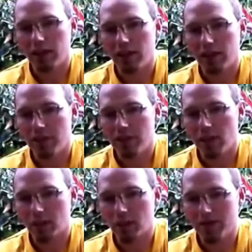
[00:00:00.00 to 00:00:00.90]
get some
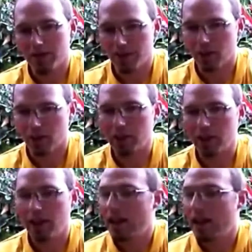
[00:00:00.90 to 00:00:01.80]
deliquescence going
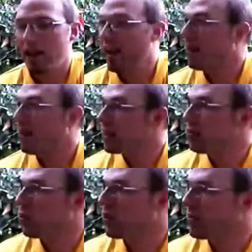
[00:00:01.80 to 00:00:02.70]
and make some
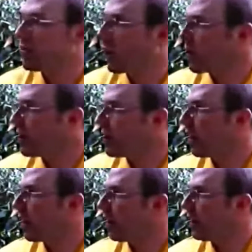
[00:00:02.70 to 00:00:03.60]
oil of tartar.
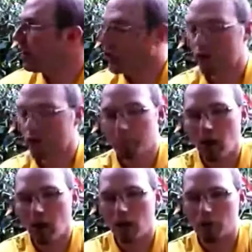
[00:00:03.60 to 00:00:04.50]
It shouldn't be hard.
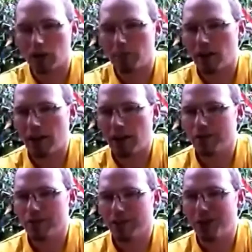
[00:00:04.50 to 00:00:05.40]
We're at about
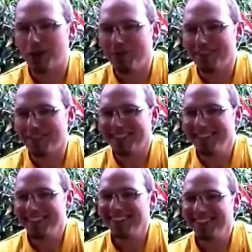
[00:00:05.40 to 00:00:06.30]
80% humidity here,